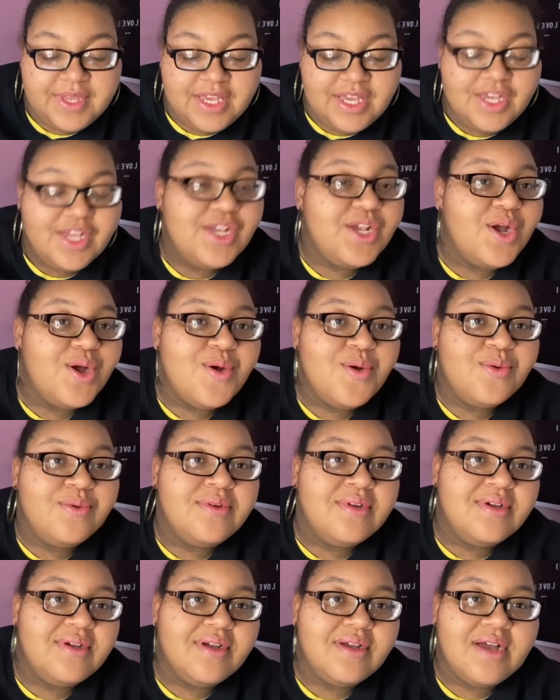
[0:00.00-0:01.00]
your
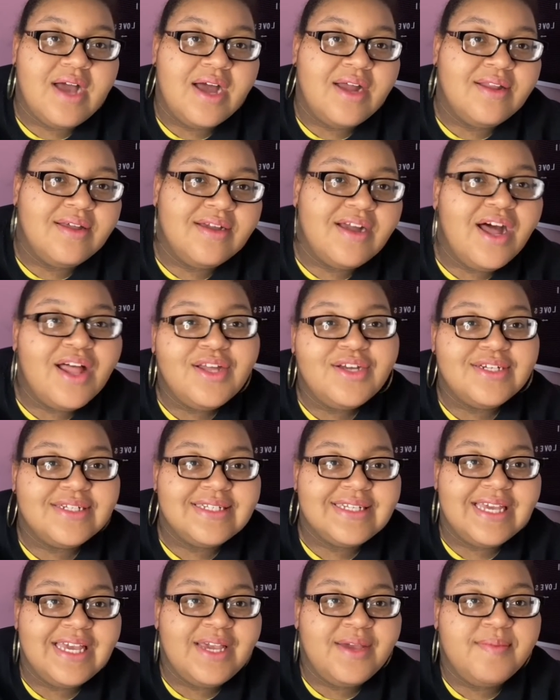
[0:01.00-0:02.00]
own kind of color
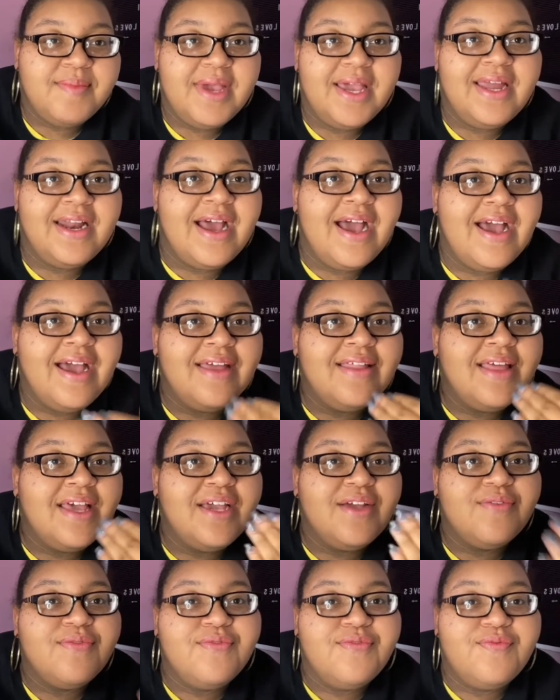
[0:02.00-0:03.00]
scheme. And I
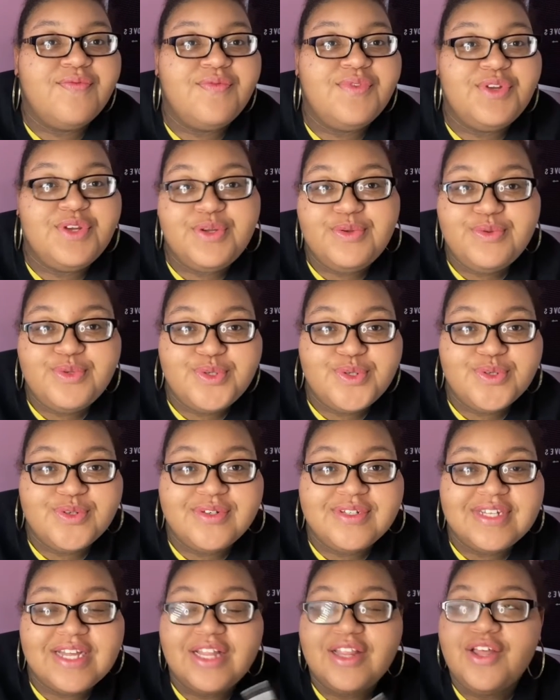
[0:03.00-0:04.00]
like
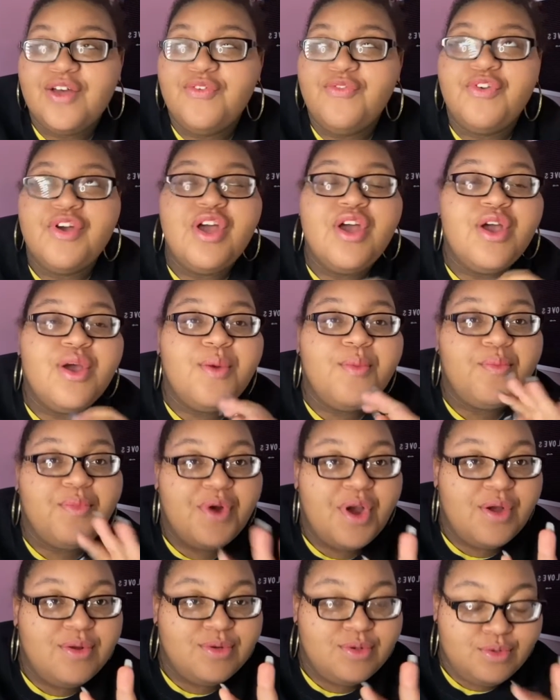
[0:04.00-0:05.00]
neutrals. I love
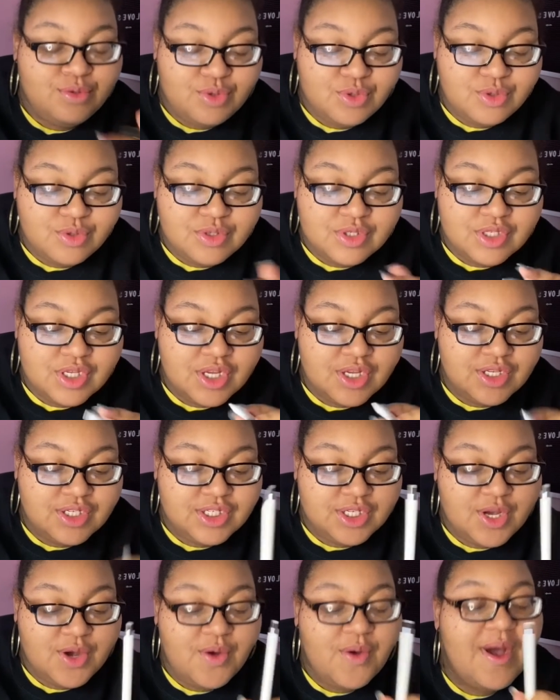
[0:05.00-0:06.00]
brown neutrals,
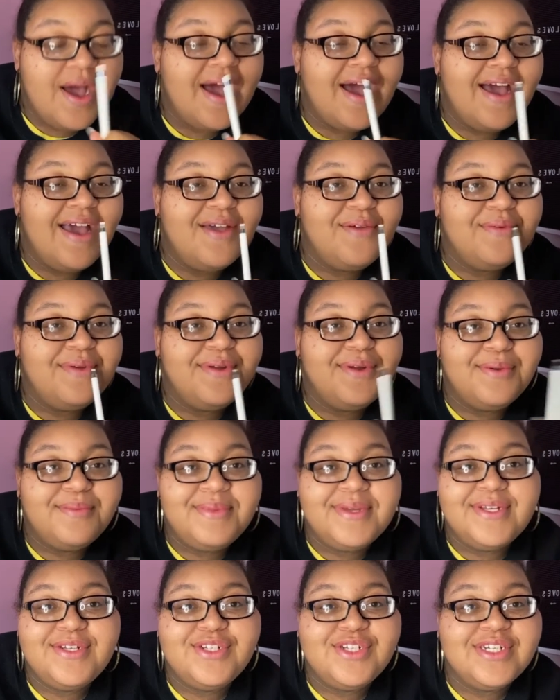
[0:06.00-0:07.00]
so I went on
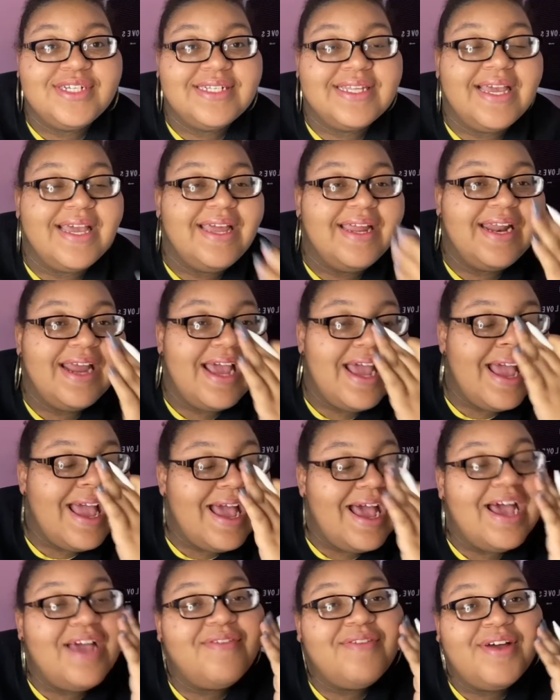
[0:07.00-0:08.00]
Pinterest and
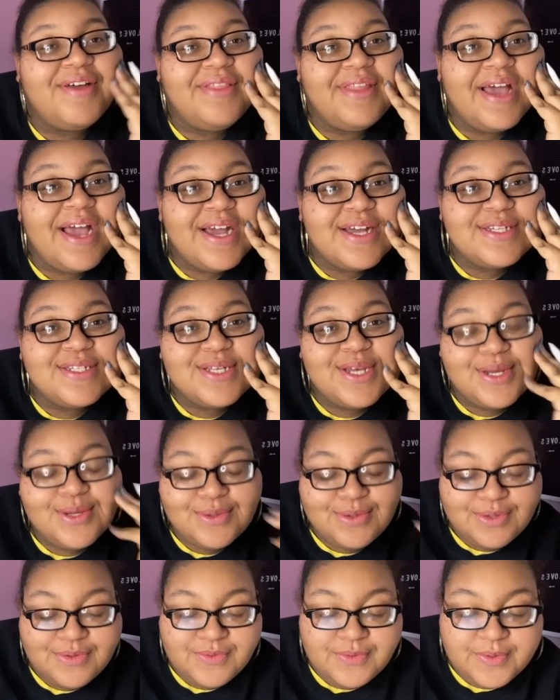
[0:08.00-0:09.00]
I found the hex
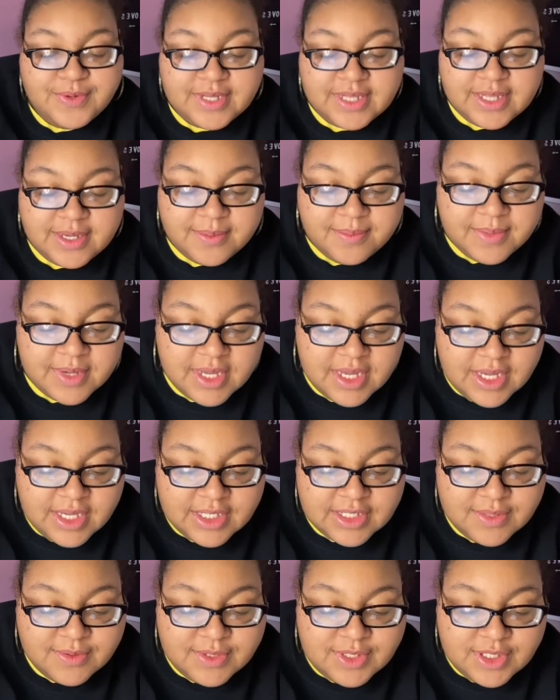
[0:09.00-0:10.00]
code for them.
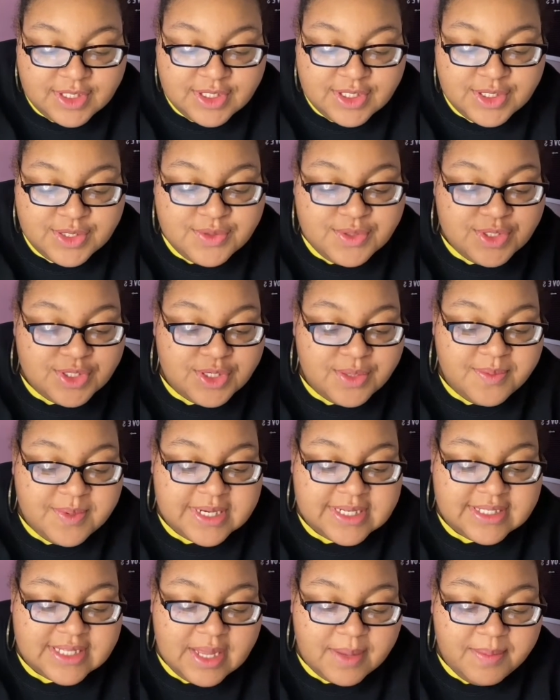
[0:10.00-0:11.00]
So what you can do is you can
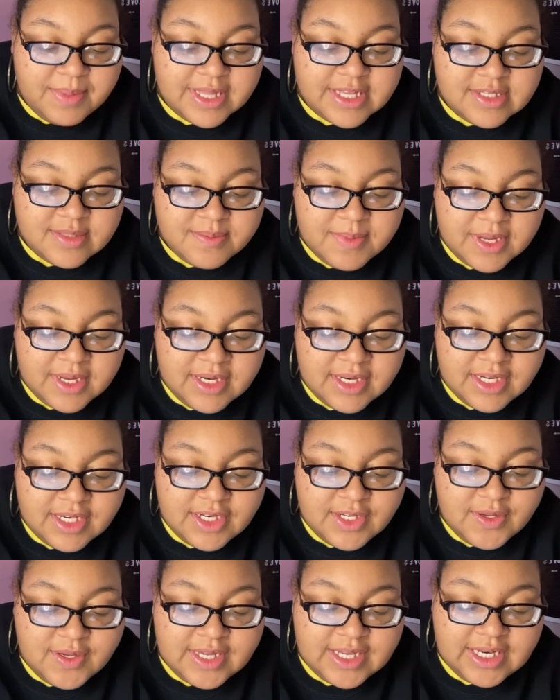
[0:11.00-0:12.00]
press that plus button.
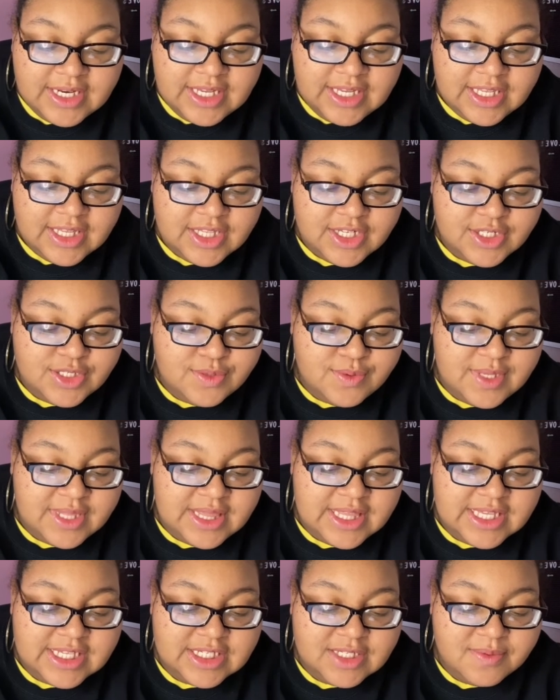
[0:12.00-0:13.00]
You can either do it
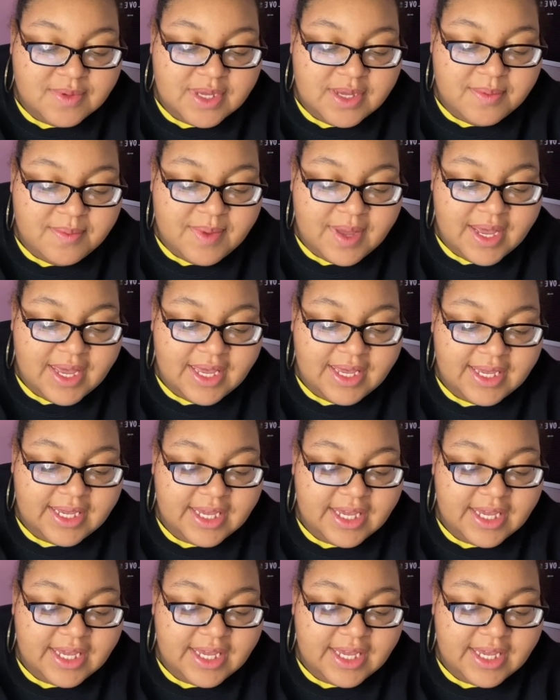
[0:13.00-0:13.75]
this way by